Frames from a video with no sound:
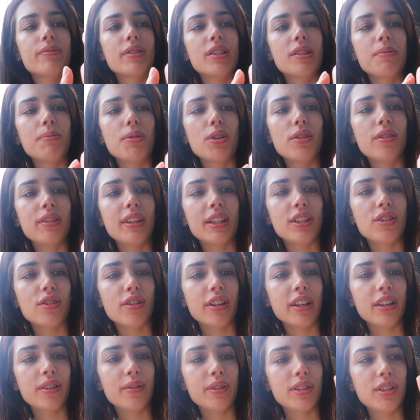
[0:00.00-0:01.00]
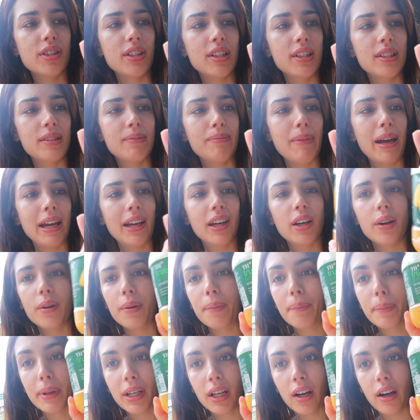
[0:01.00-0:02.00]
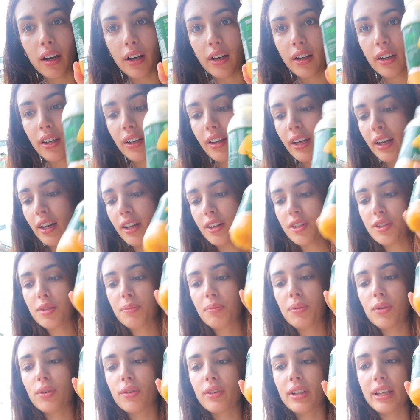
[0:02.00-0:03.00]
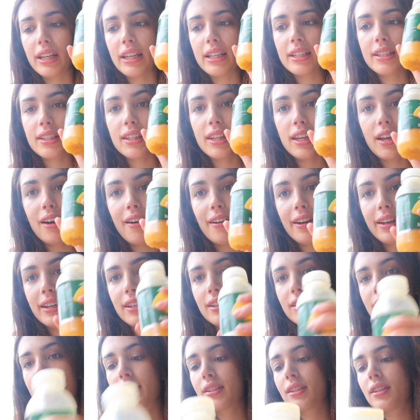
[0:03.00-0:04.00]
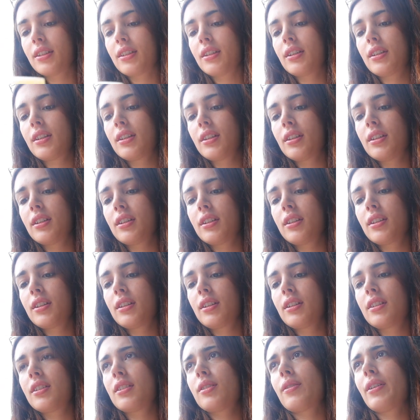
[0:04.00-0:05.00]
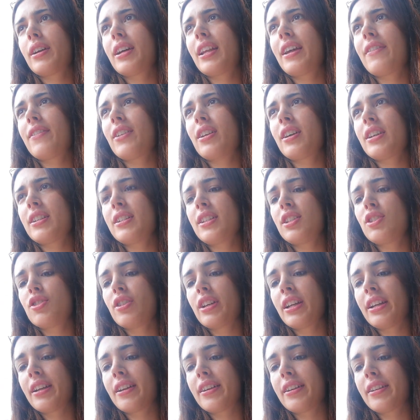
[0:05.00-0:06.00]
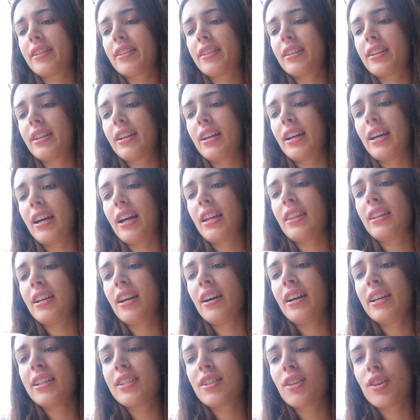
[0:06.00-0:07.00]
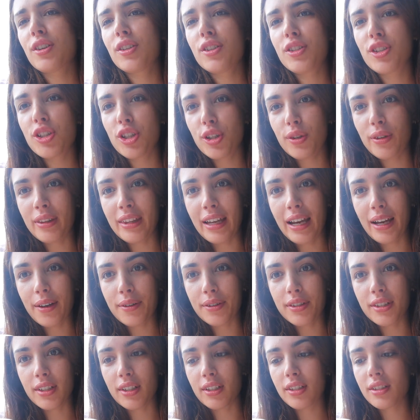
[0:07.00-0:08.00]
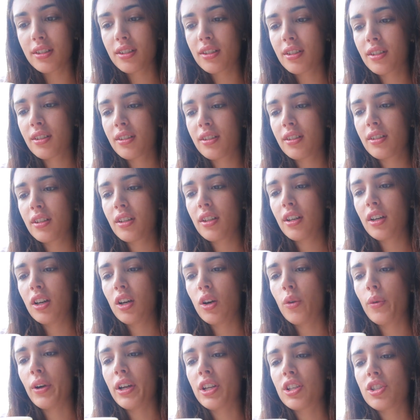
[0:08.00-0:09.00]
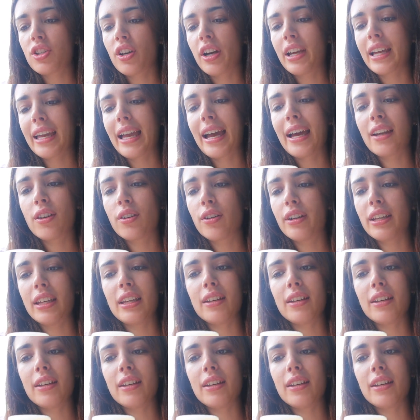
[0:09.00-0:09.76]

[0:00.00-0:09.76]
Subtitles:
smoothie drink, which is mango and banana, and I just poured it into the ice, so I can have an icy drink. And the ice cost 2,000. Which I cannot